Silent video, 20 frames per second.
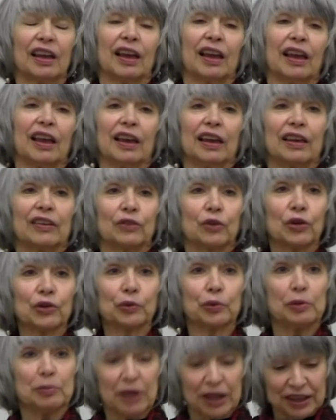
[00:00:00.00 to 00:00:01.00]
Of course,
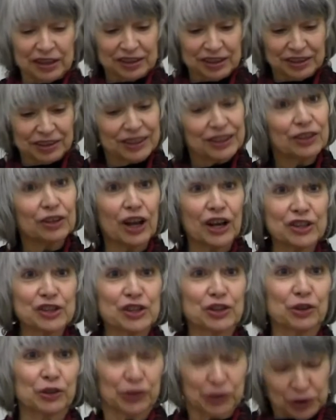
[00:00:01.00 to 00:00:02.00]
we might, in
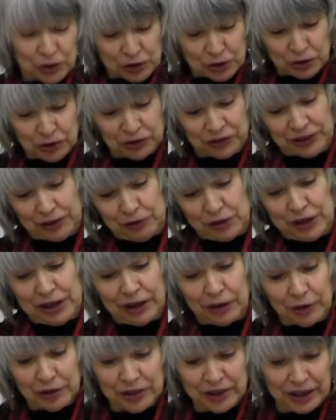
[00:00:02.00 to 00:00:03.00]
theological circles, every
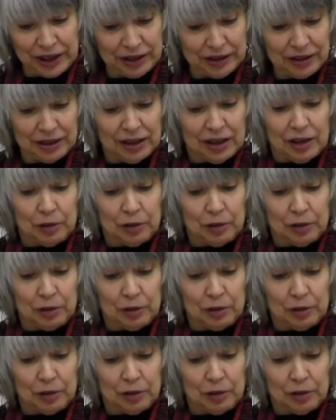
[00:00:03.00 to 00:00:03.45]
now and then,